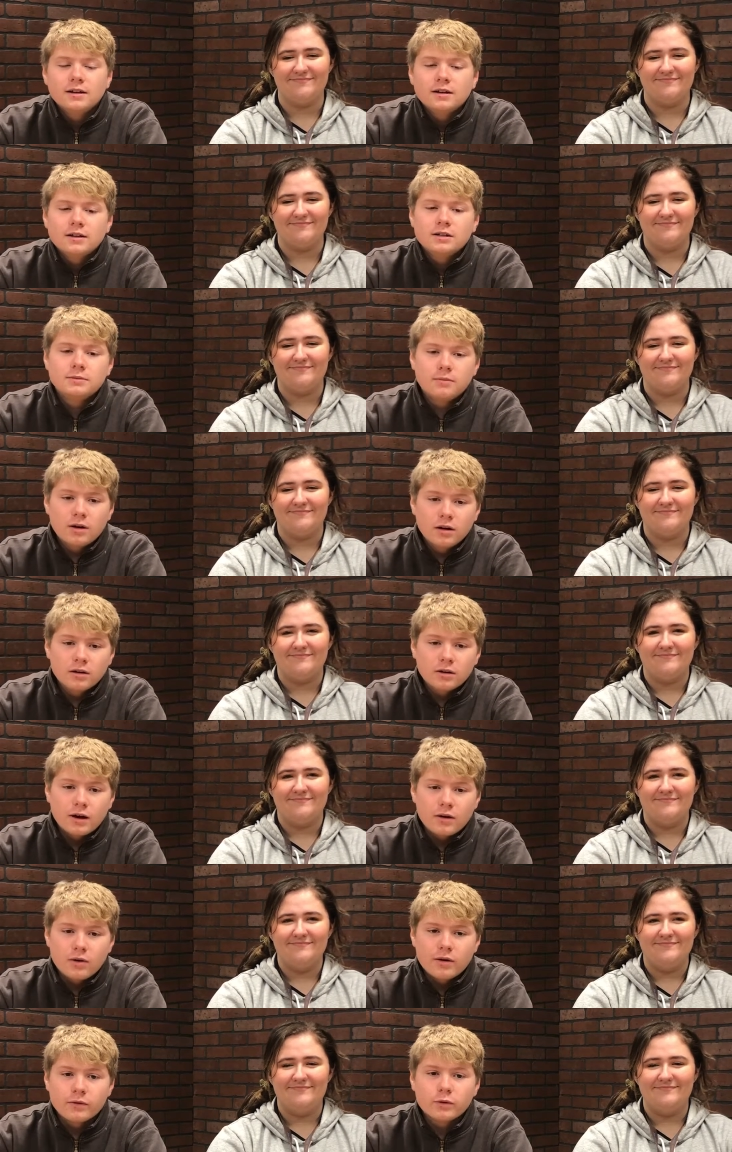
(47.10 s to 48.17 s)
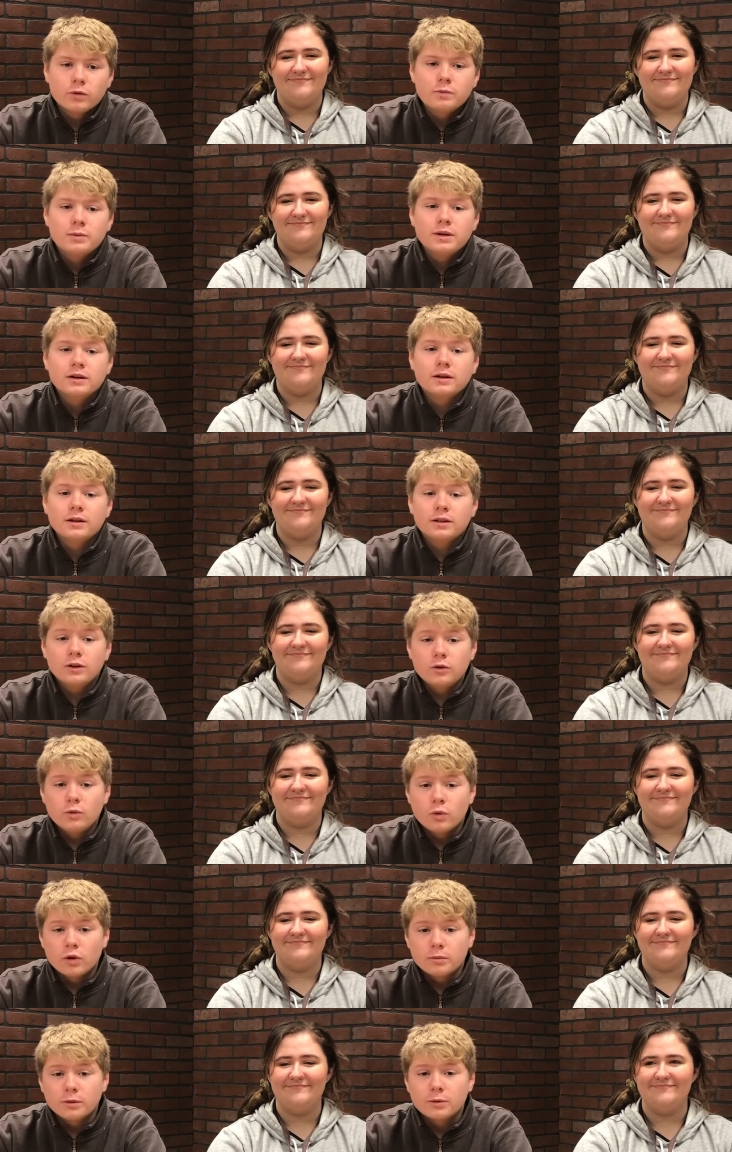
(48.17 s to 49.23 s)
Speaker 1: Tomorrow, however, will be a little
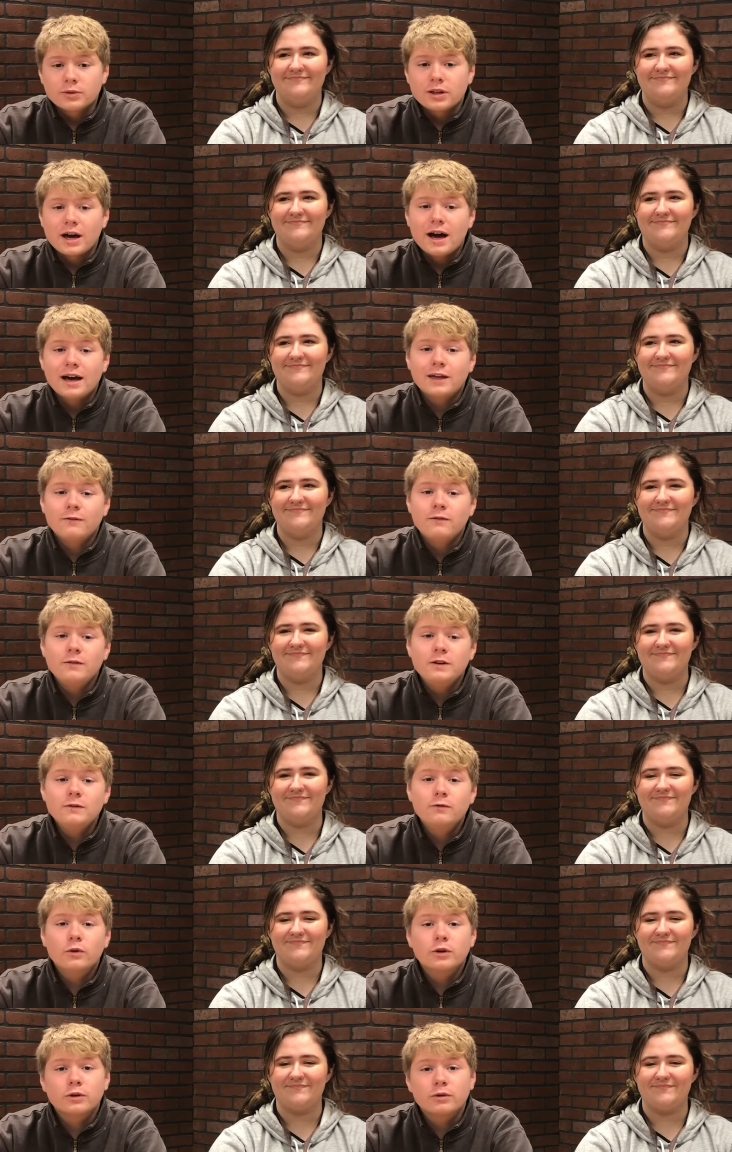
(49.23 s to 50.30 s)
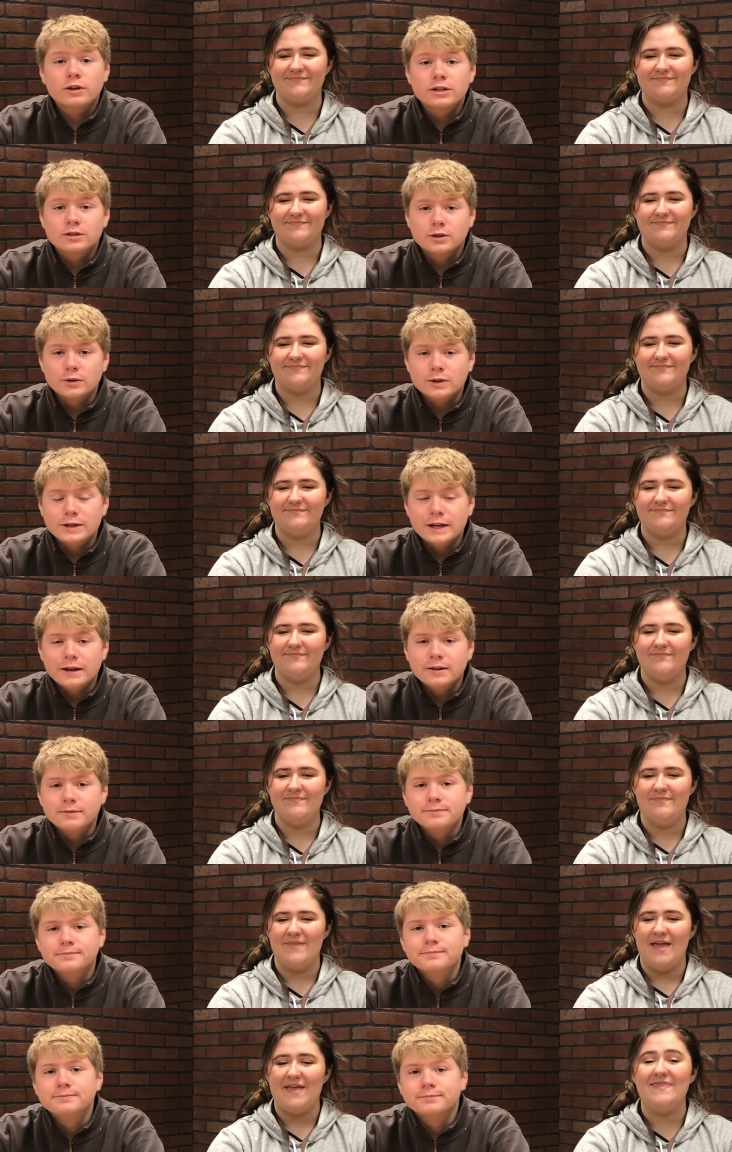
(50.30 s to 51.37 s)
warmer with a high of fifty-four
Speaker 2: degrees during the day.
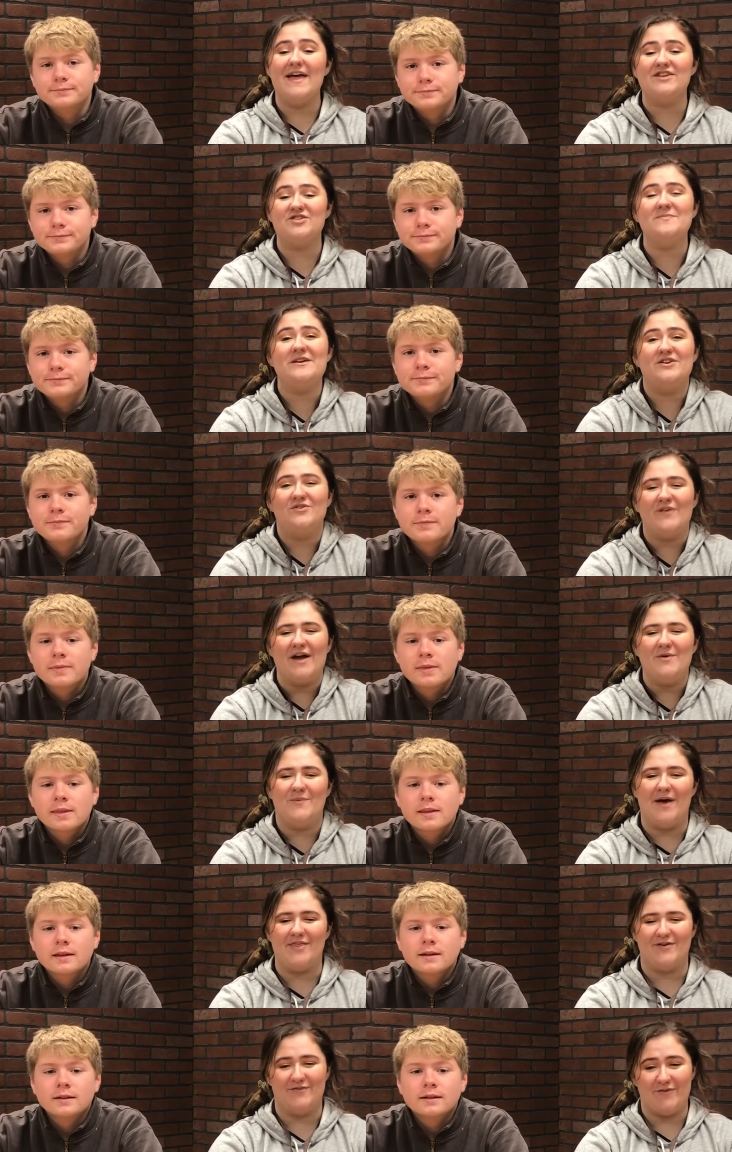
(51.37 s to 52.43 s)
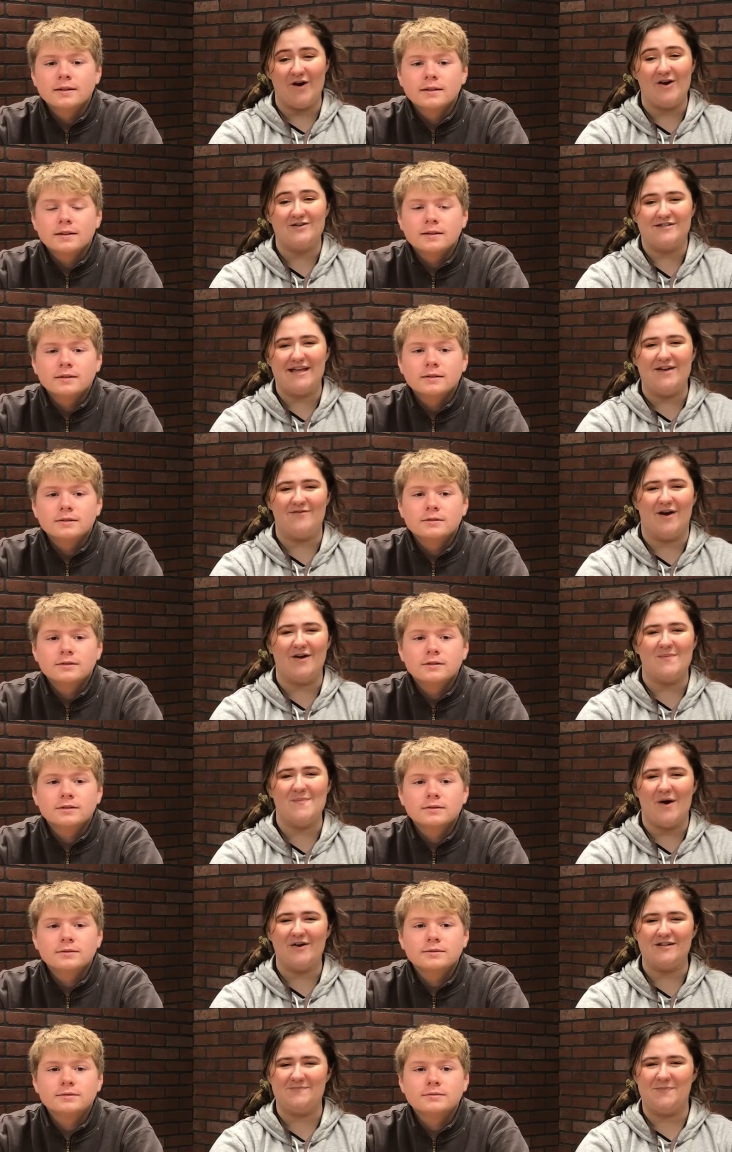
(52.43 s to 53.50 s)
That should be great weather for our state runner,
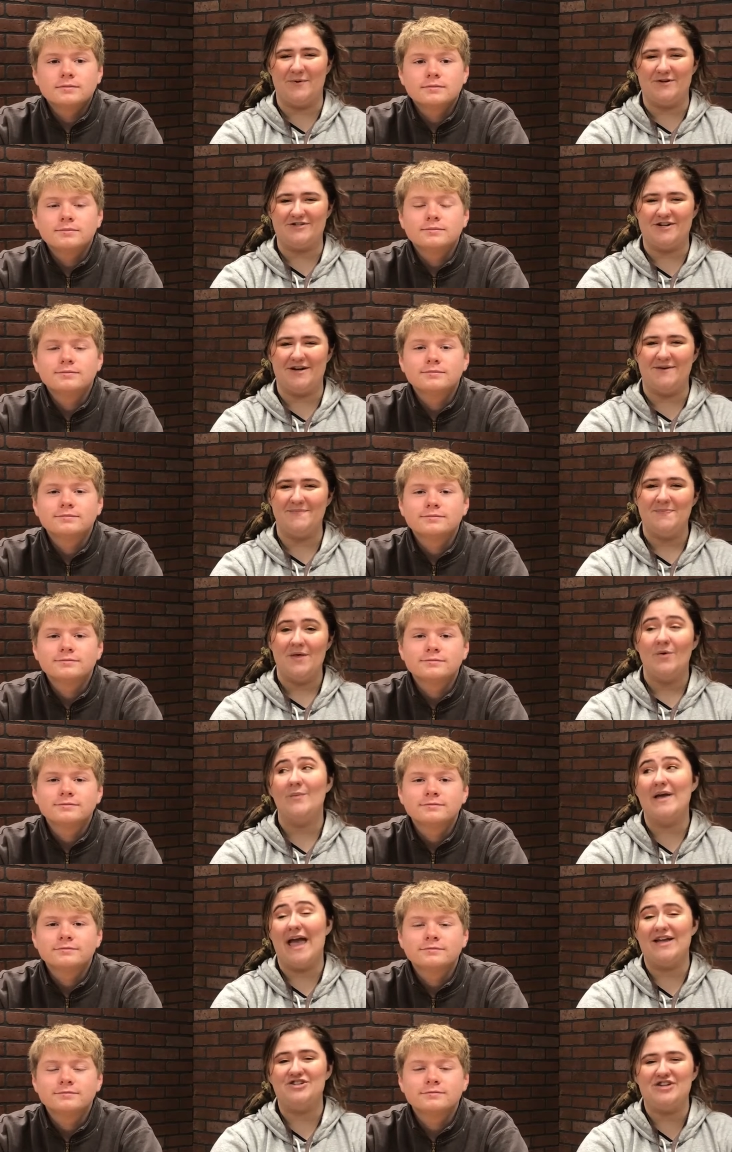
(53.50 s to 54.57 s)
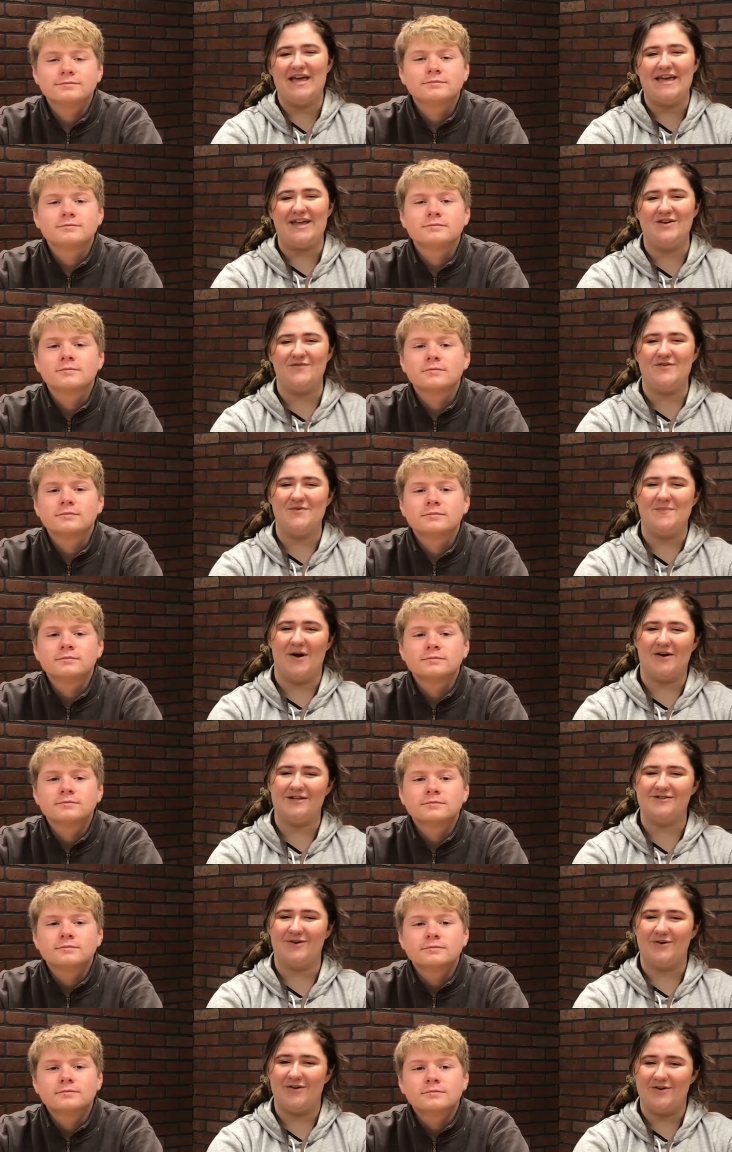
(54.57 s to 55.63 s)
Marcus Porchia. We had Jake interview
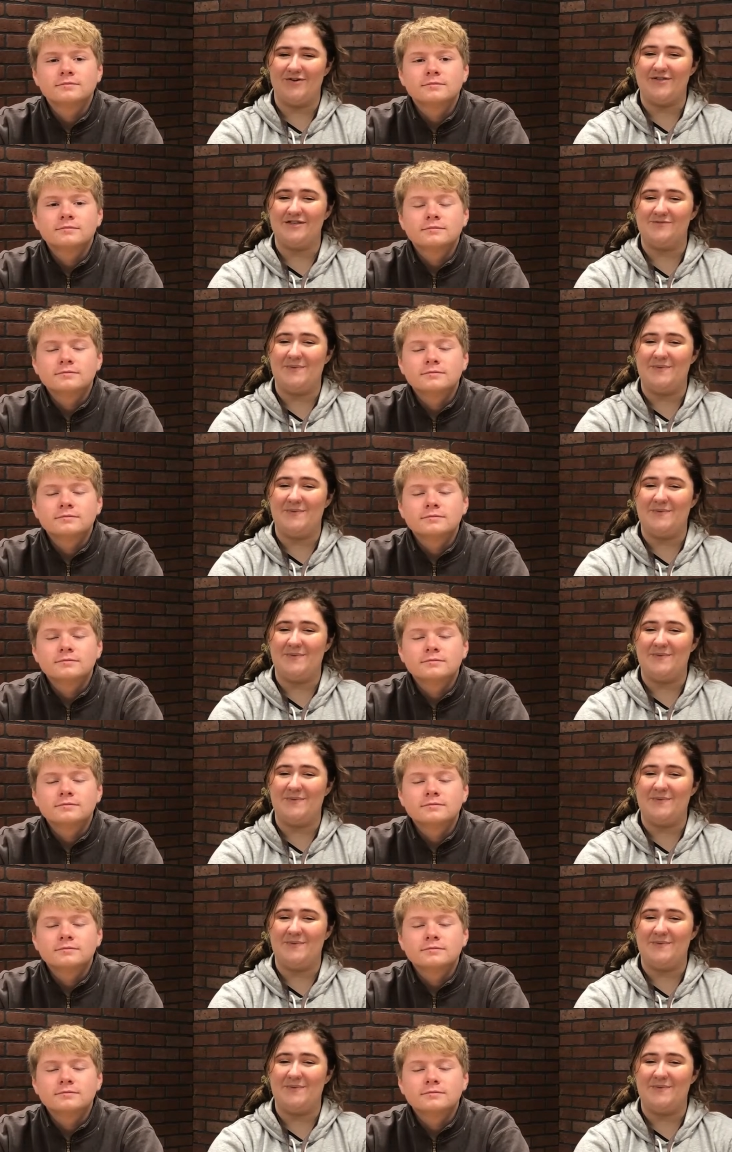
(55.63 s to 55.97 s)
Marcus earlier this